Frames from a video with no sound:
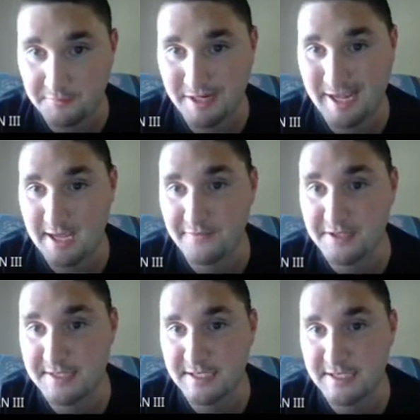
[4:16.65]
but I
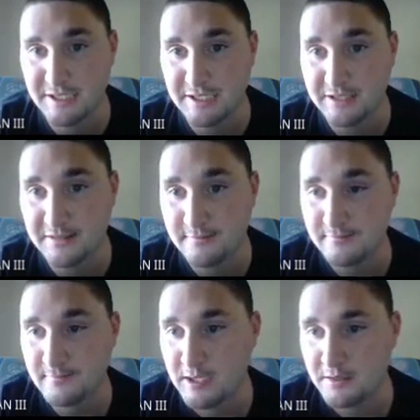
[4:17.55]
haven't seen
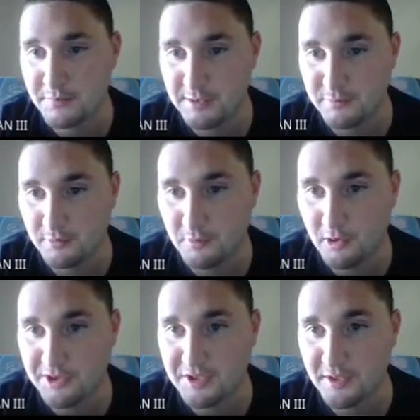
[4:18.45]
people
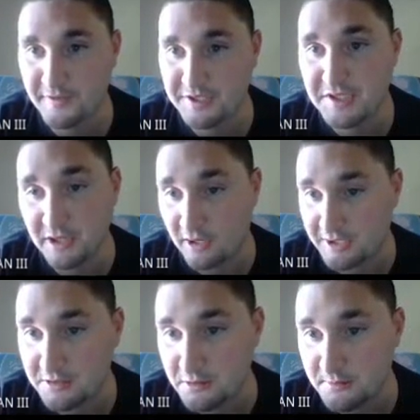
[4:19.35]
mark stuff as
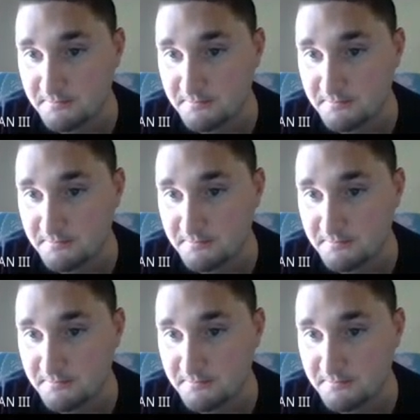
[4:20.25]
done.